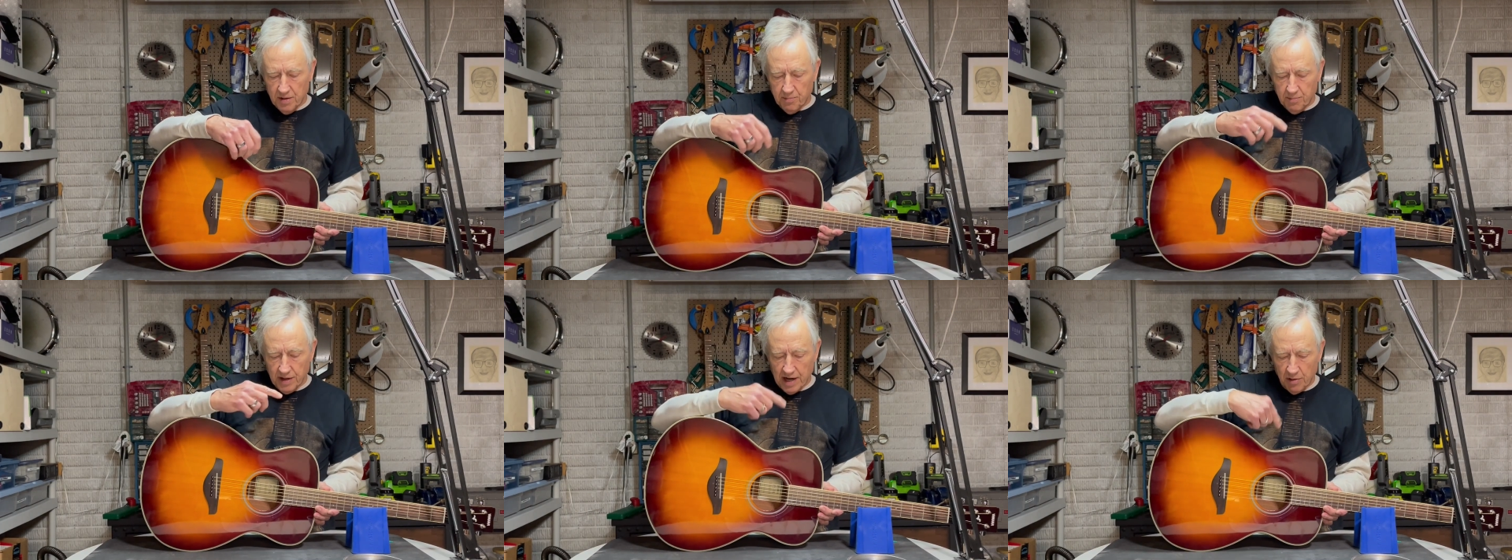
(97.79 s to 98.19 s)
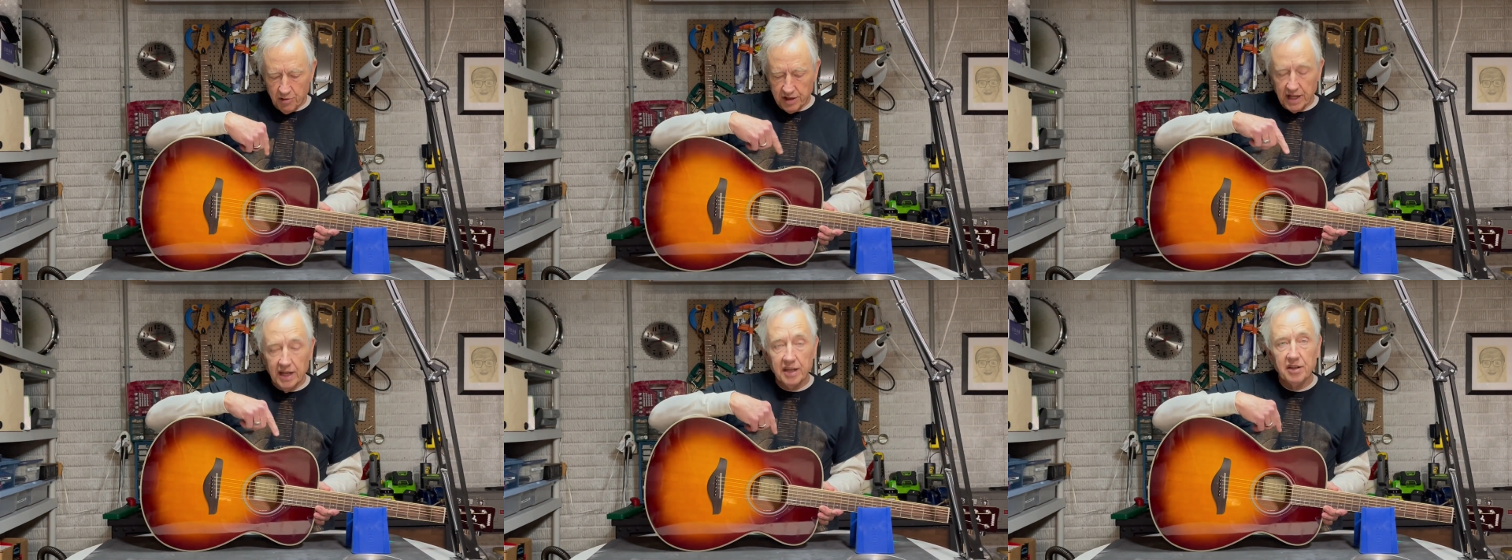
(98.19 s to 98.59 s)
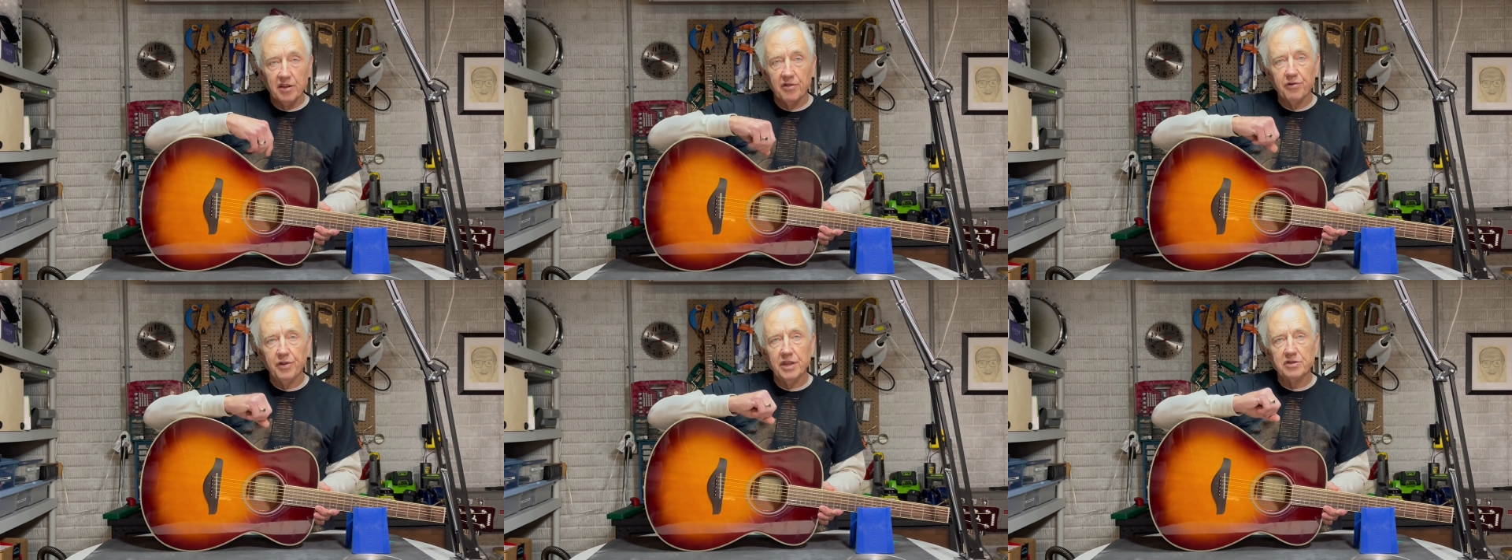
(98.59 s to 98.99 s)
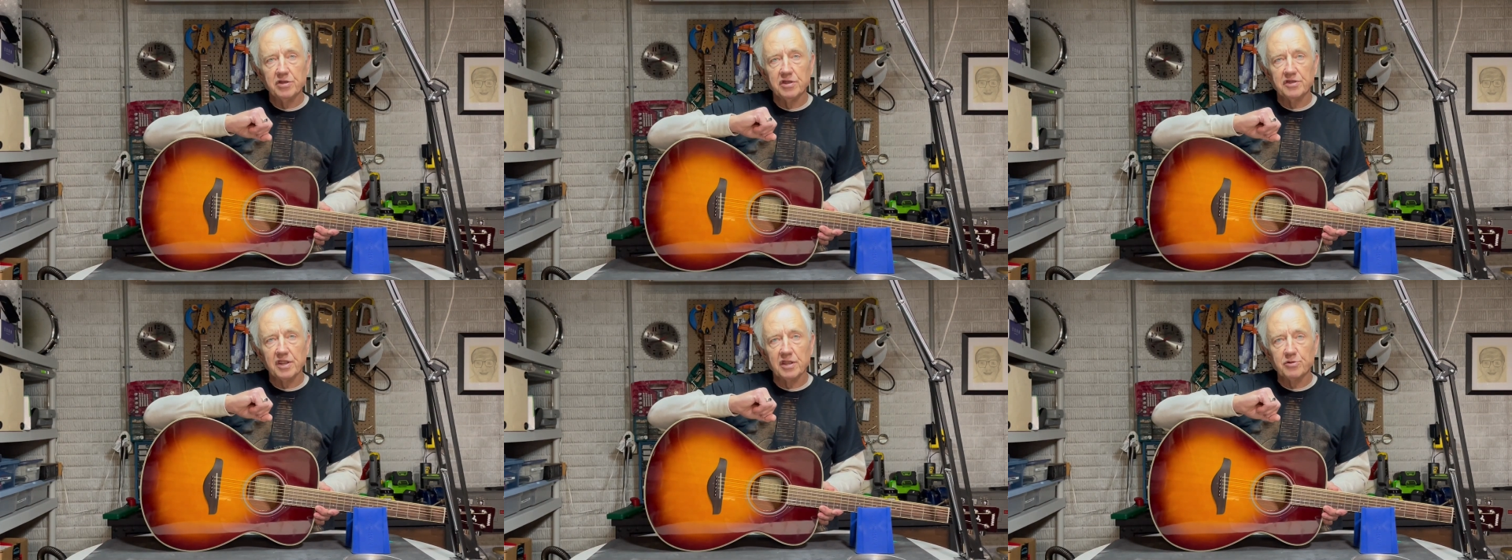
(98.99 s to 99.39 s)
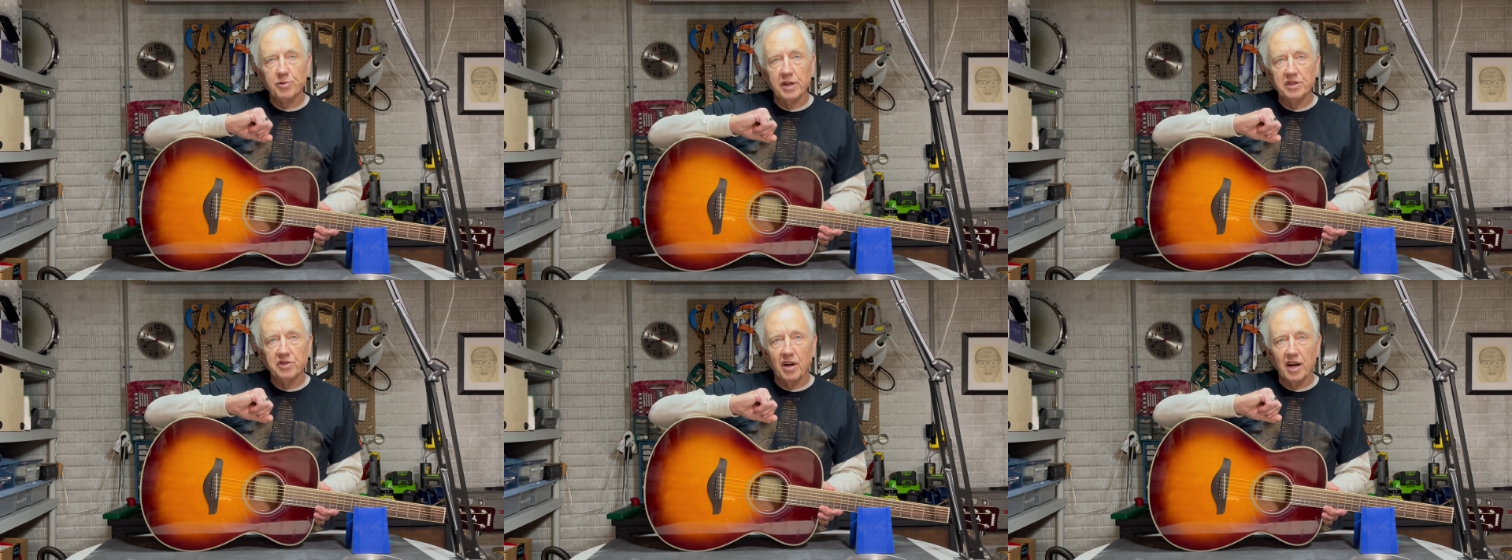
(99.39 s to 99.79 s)
But I will get into the features as we
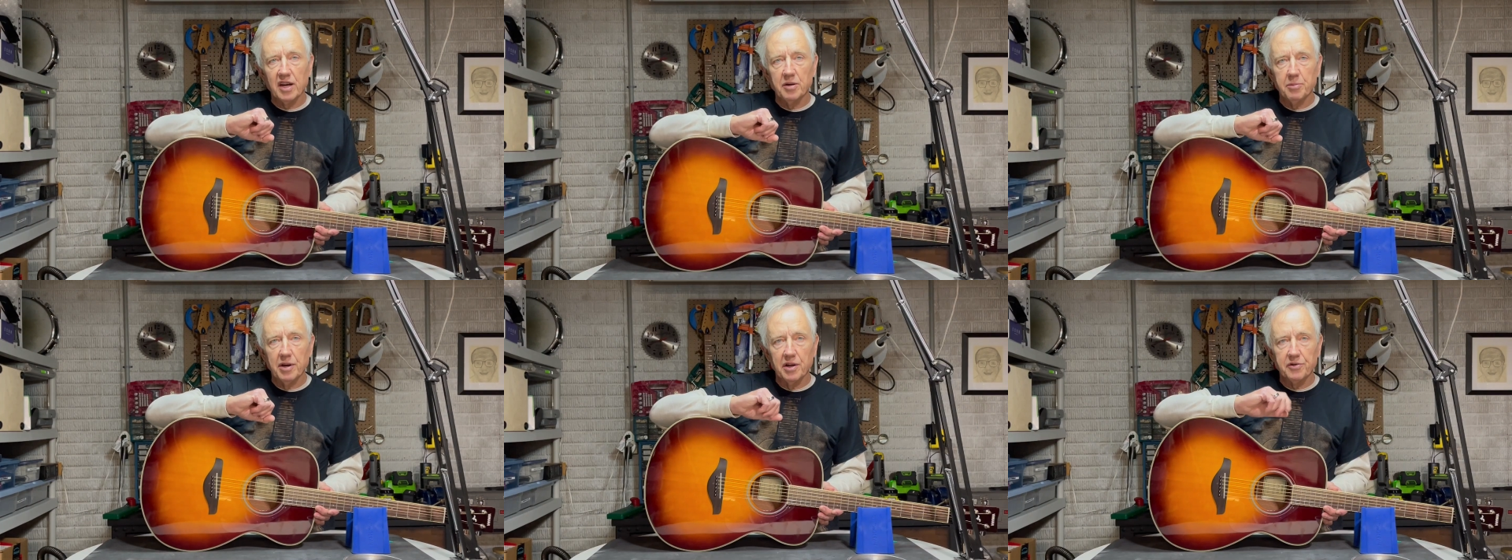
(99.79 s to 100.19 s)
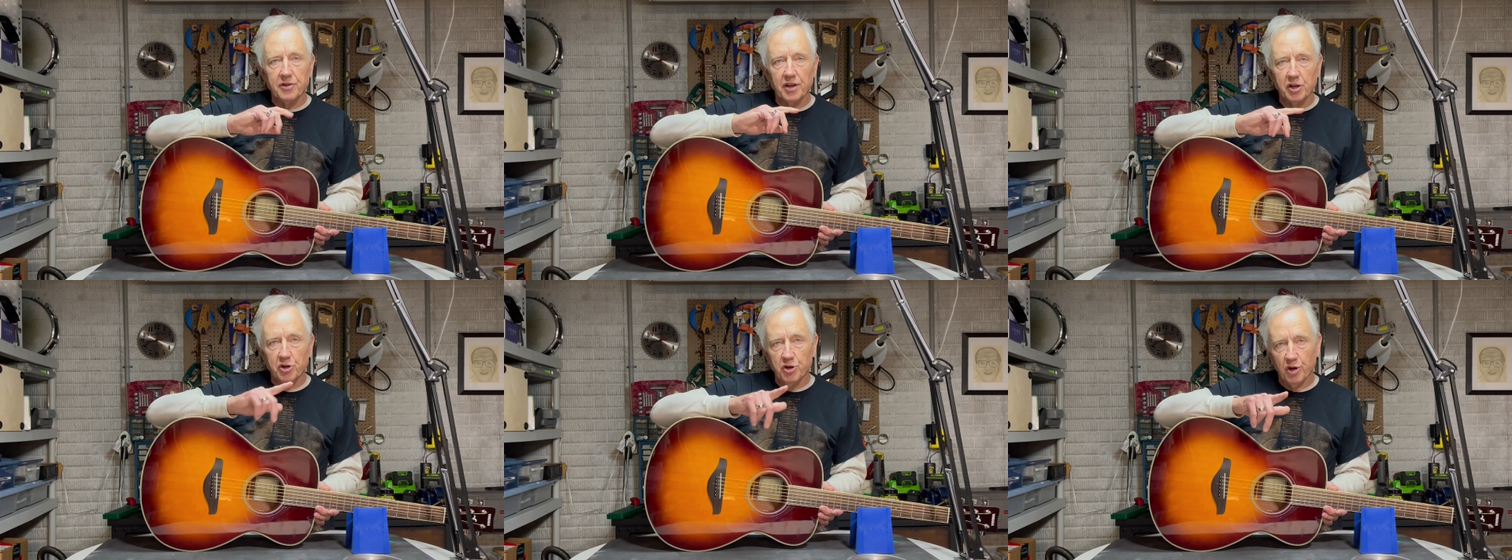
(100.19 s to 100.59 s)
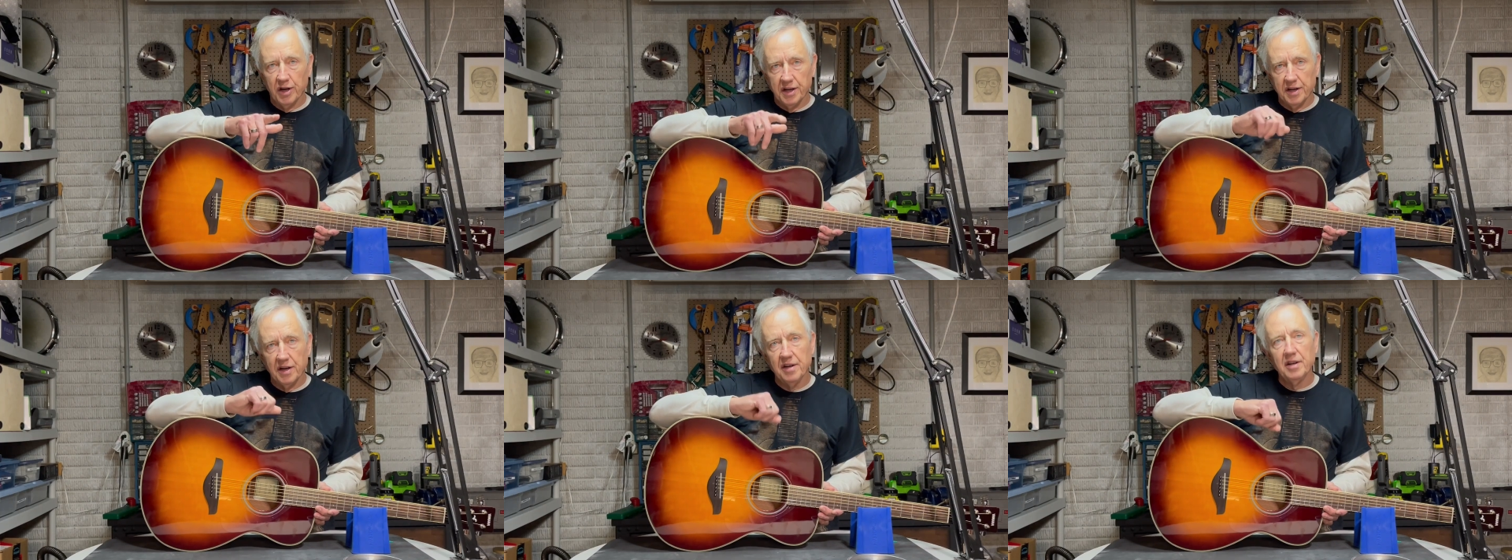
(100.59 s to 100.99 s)
talk about the good